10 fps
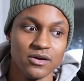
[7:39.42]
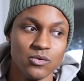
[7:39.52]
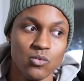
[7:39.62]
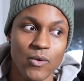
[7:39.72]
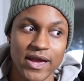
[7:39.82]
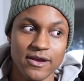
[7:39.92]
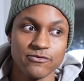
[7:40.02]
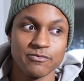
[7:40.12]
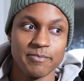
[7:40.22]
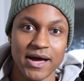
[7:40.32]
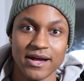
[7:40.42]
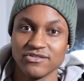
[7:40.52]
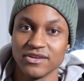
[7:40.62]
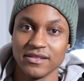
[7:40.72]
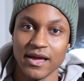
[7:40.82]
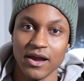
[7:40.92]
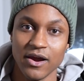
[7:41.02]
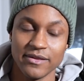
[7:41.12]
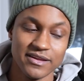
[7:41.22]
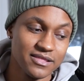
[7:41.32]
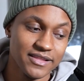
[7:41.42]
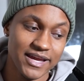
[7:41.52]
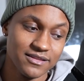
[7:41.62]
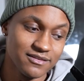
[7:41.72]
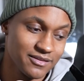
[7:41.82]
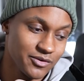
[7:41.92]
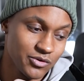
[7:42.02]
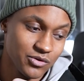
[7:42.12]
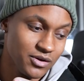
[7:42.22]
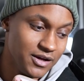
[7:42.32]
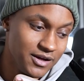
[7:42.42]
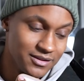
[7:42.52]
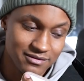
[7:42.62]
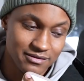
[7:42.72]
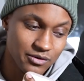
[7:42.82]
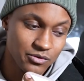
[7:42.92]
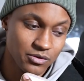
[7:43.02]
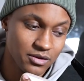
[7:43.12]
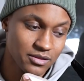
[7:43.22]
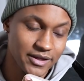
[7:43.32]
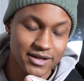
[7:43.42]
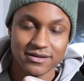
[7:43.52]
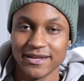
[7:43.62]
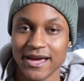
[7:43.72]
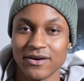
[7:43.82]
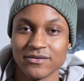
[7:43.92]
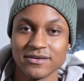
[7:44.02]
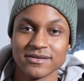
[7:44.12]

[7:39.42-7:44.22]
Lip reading: wave patch in there and then laid this little lick down.